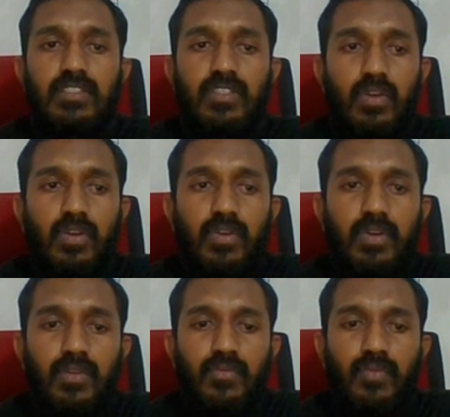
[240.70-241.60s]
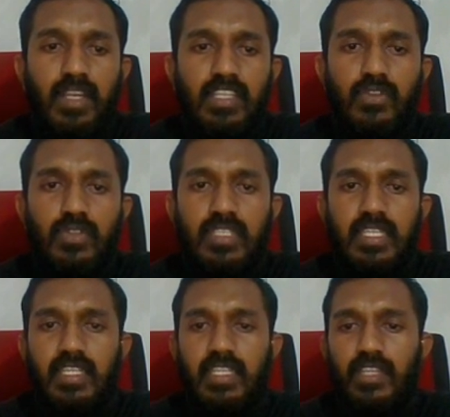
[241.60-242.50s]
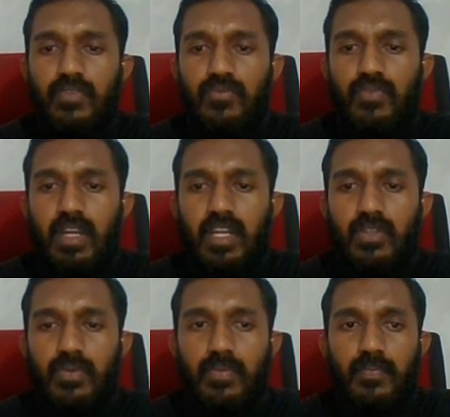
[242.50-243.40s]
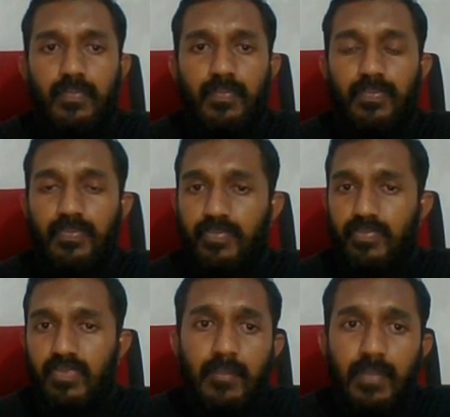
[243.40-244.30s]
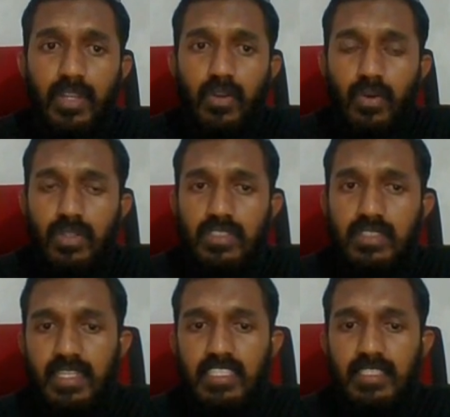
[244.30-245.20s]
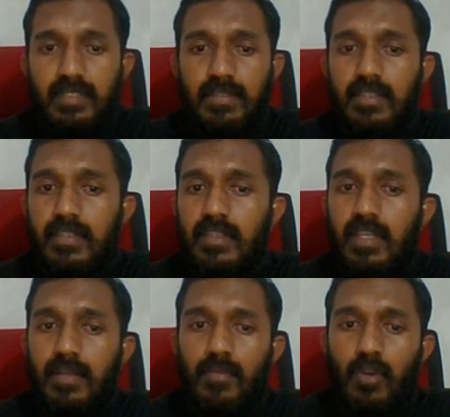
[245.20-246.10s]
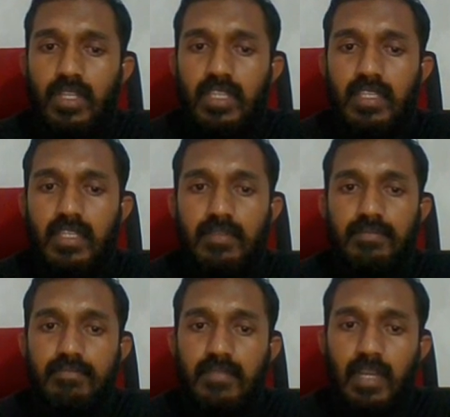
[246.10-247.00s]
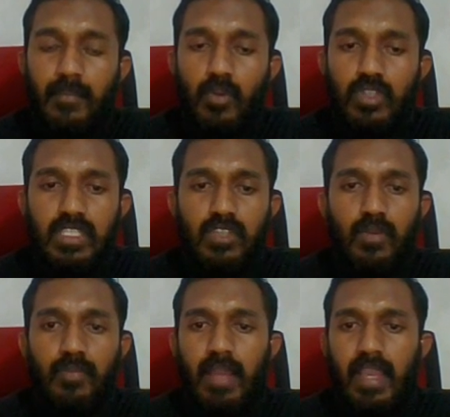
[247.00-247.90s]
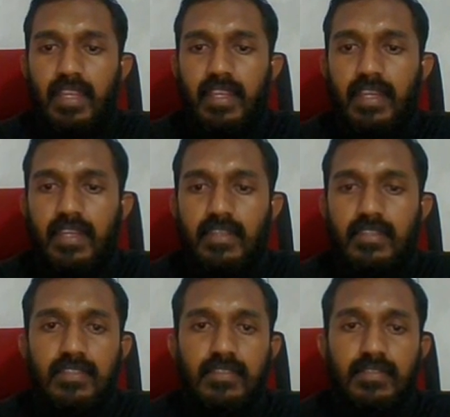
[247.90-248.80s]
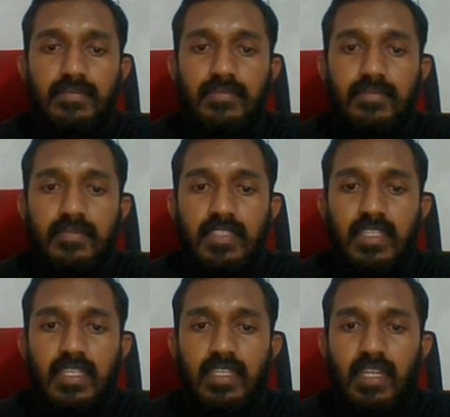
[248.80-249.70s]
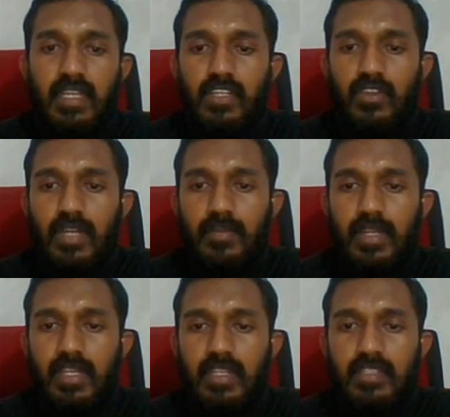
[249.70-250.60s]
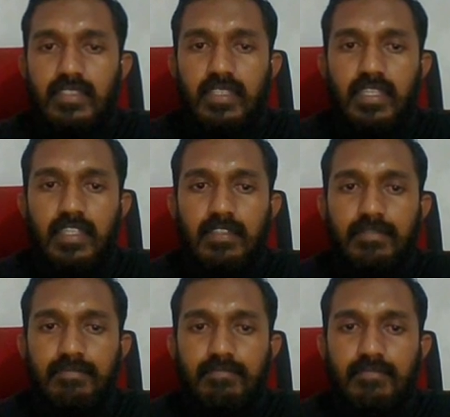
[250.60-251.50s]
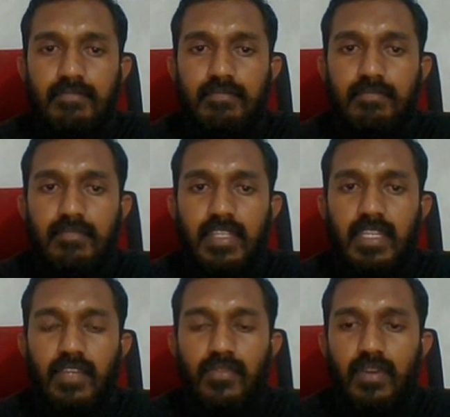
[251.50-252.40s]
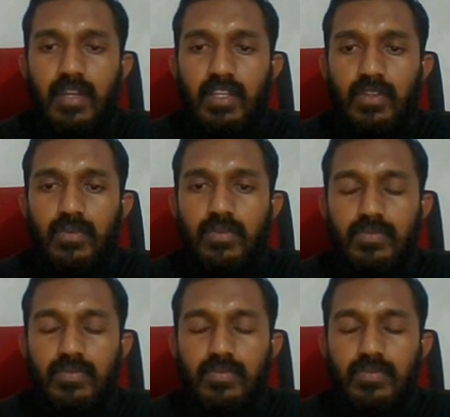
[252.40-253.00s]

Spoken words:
So white goes king e5 because he's looking the approaching of black king. King trying to come king h3, king f5,